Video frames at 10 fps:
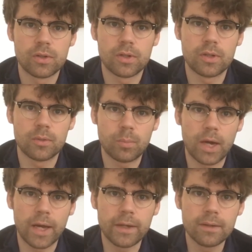and
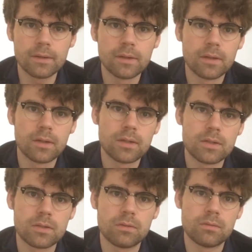pine.
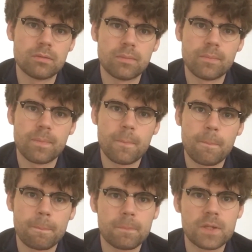So
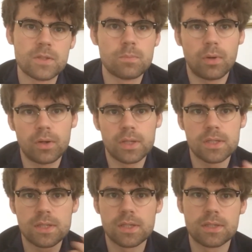his body
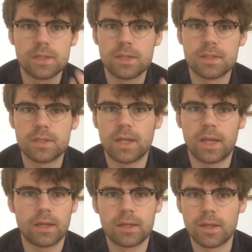is
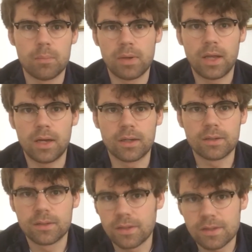like a plant.
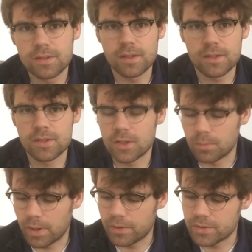That's the
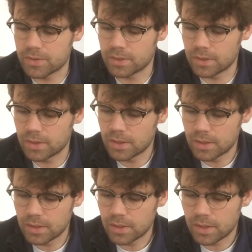comparison.
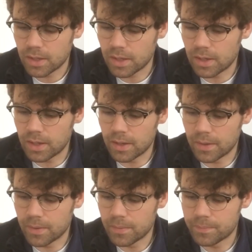
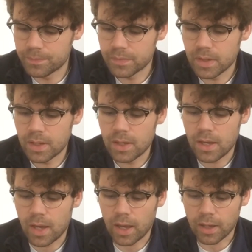
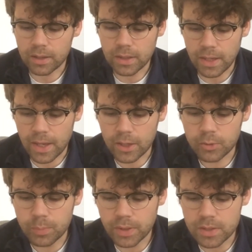A
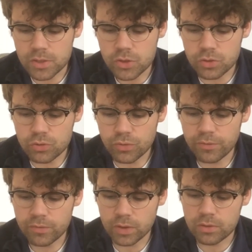cloud begins to
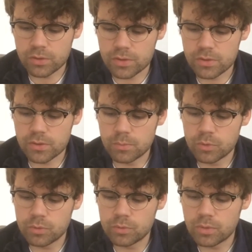drift across the
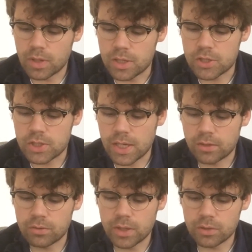moon. A
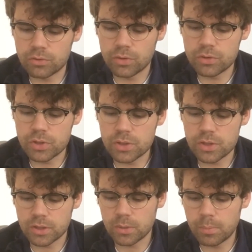shadow encroaches on the